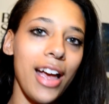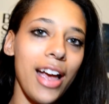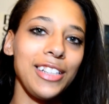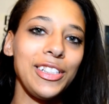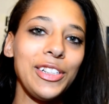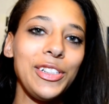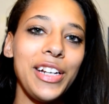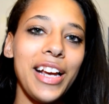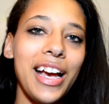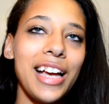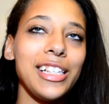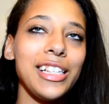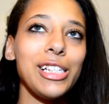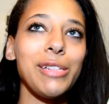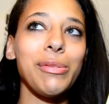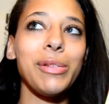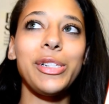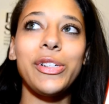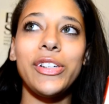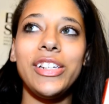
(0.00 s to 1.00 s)
I told you guys I was
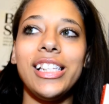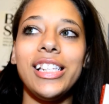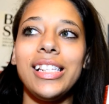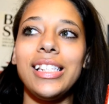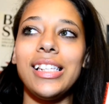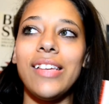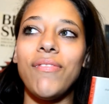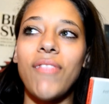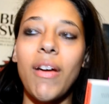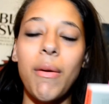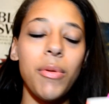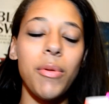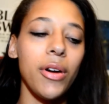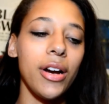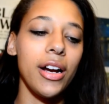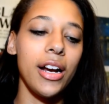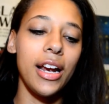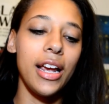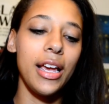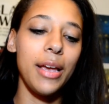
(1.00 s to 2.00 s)
supposed to read this in
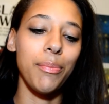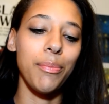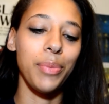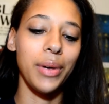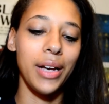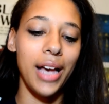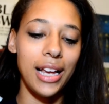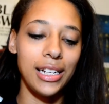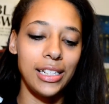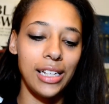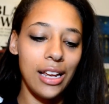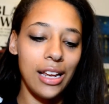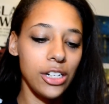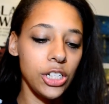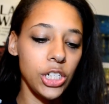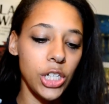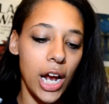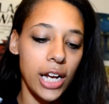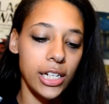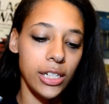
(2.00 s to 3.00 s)
February, but I just got
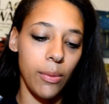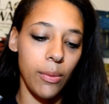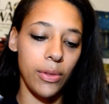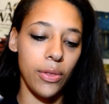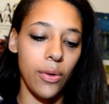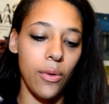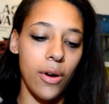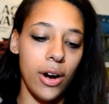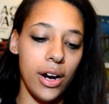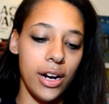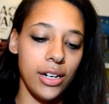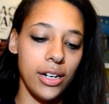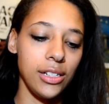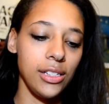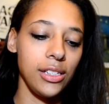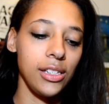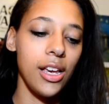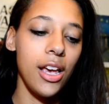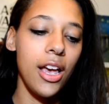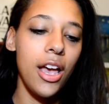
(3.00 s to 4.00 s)
distracted with horns.